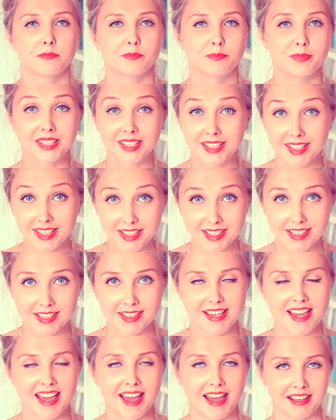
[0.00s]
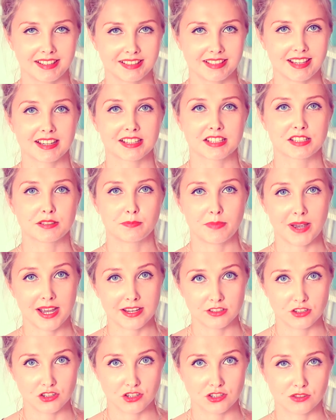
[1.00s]
beginning and
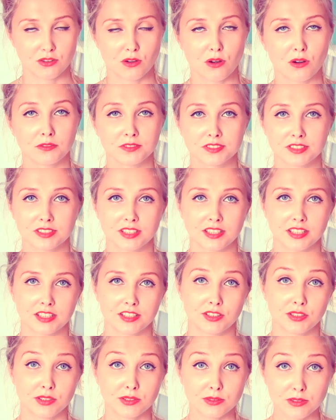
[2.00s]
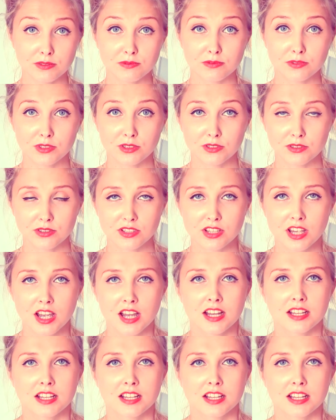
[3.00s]
expansion of the universe,